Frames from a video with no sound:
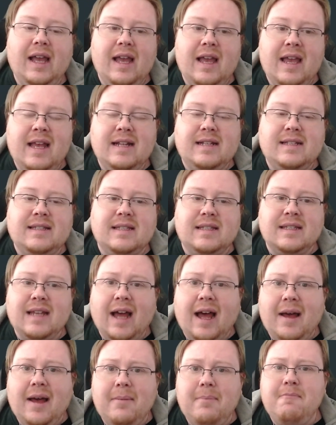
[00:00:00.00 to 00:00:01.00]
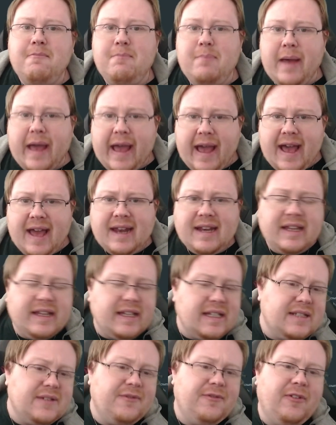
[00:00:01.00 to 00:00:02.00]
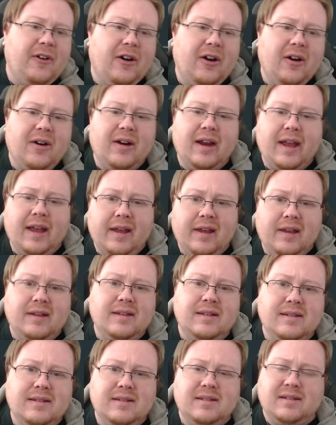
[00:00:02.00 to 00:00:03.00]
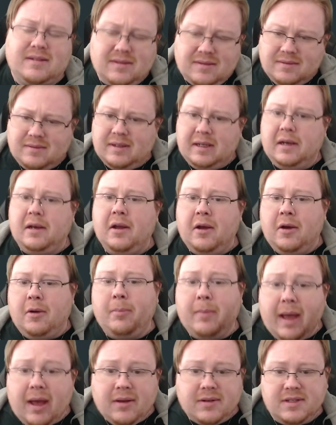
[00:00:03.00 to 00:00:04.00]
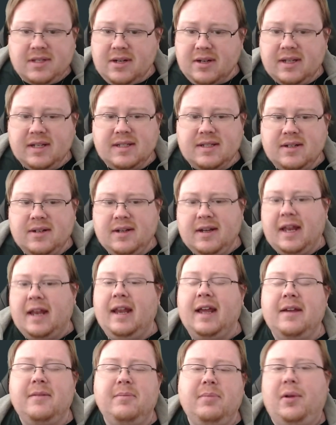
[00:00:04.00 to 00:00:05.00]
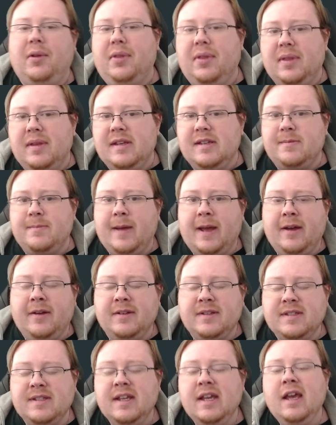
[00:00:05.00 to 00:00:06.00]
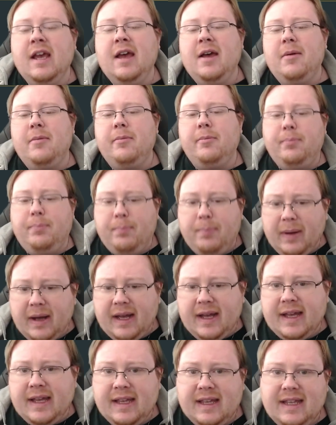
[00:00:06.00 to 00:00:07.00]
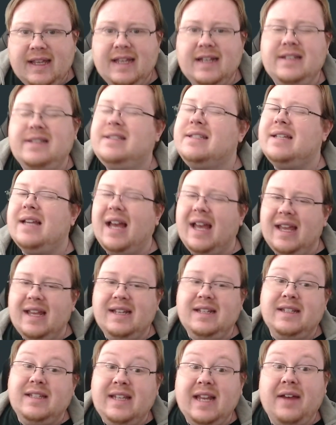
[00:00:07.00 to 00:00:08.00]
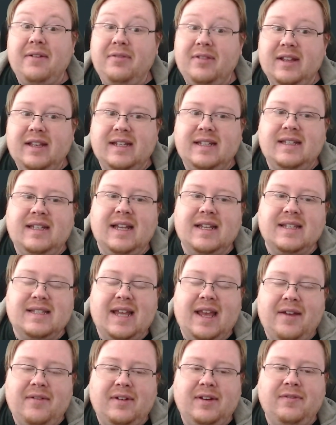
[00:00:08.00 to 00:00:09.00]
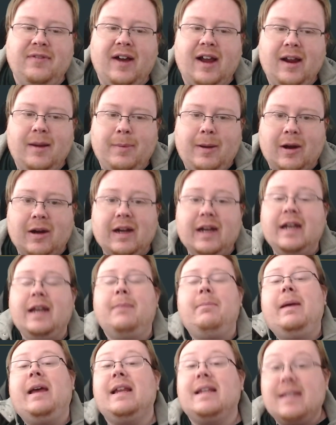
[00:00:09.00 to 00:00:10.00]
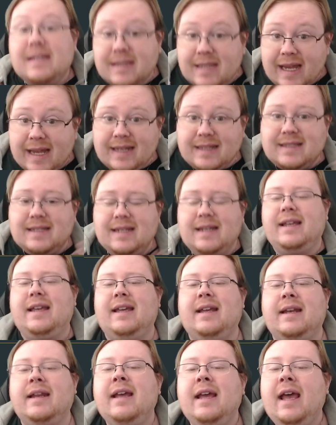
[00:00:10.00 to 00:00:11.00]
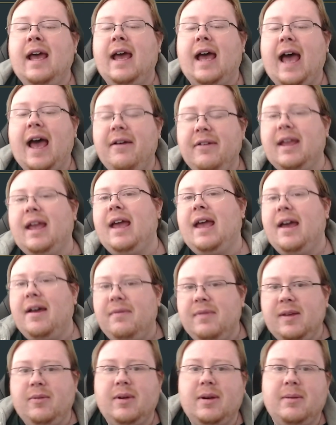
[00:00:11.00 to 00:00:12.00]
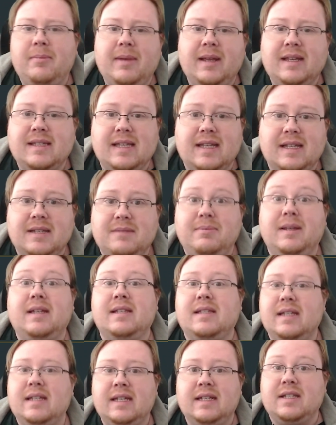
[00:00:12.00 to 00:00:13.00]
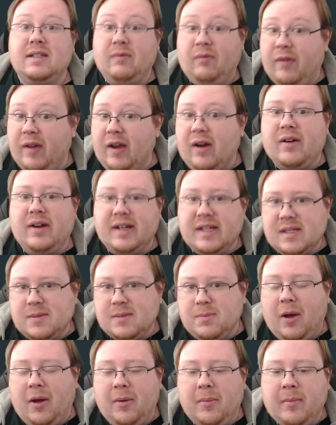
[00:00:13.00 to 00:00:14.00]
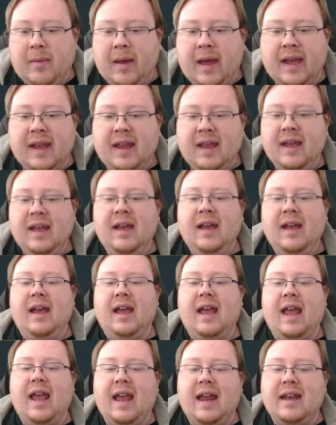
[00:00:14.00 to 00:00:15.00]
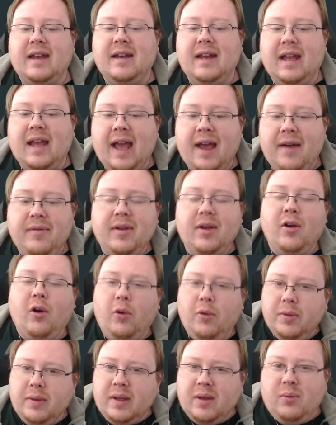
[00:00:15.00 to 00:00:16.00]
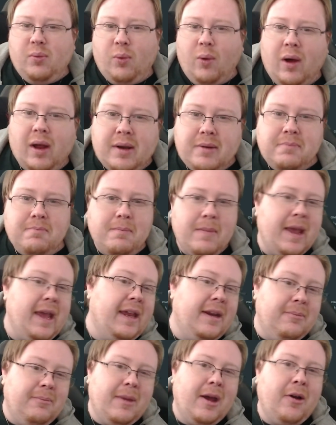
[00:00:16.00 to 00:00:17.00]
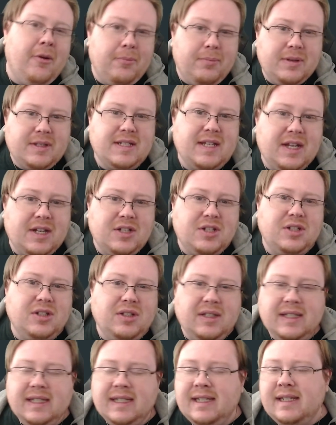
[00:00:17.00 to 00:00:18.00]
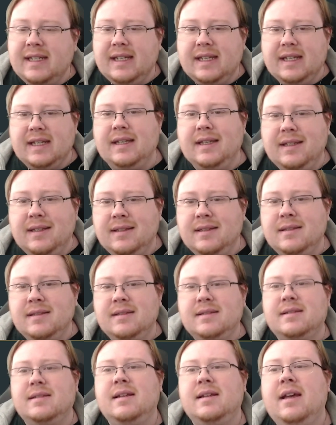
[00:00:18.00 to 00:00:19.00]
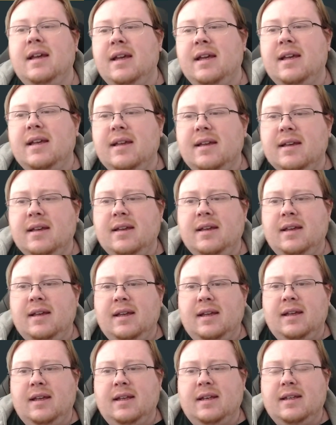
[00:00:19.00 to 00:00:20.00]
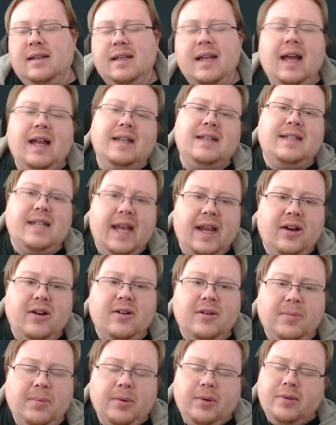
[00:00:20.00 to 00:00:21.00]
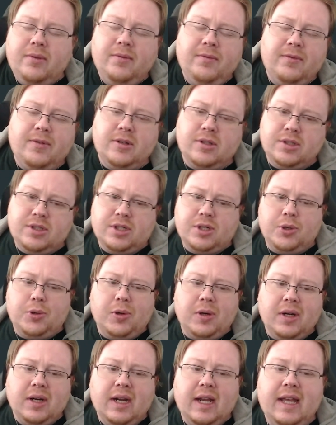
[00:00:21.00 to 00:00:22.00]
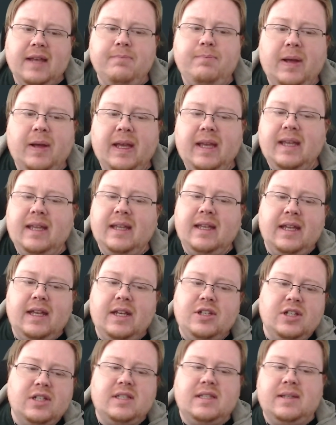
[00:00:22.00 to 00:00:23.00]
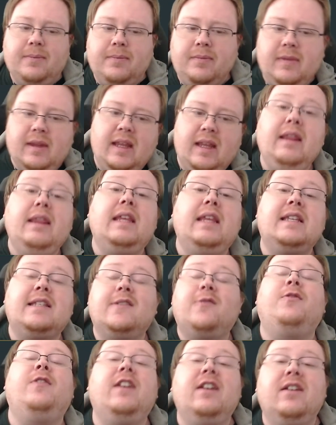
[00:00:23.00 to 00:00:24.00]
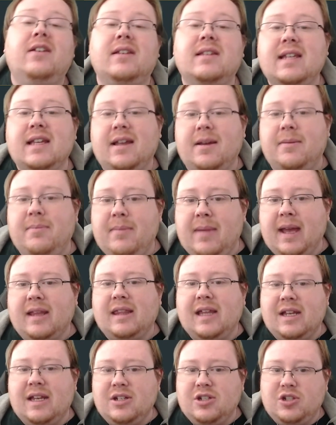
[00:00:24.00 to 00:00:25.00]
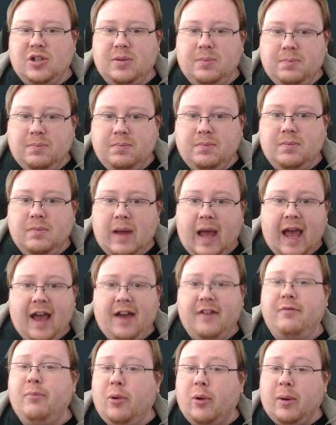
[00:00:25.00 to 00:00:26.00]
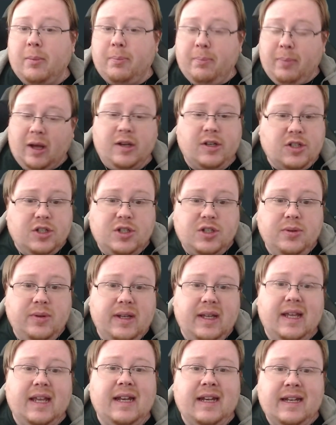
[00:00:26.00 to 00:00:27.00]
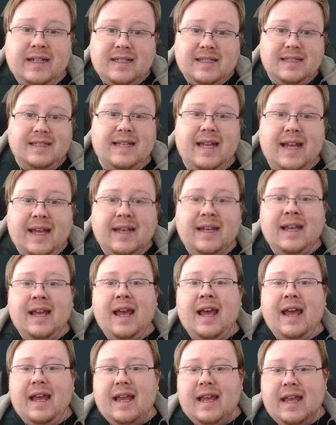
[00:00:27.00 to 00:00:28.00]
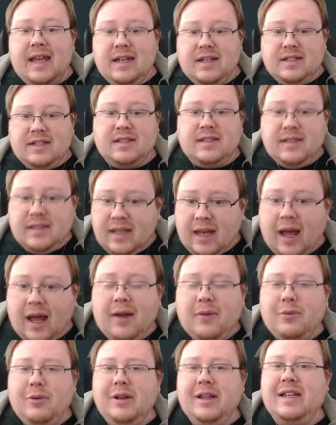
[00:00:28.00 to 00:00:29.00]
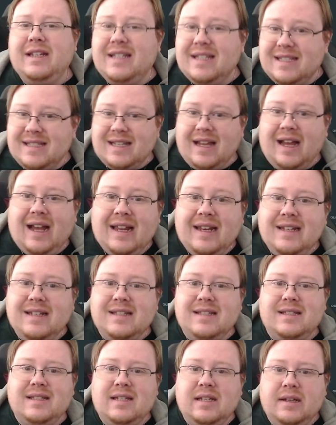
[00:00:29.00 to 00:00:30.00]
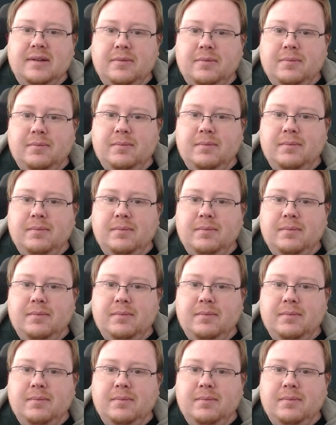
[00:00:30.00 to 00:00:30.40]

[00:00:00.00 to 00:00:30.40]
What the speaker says: it's not bad as far as, mounts are concerned. I like both of these mounts, but it definitely doesn't have any firepower. And it makes sense. Again, having a heavy wouldn't make sense because it's a very small mech. And having only one main mount potentially is not terrible for sure, but it just this feels like a mech that should have more punch to it, and instead it's not really designed to.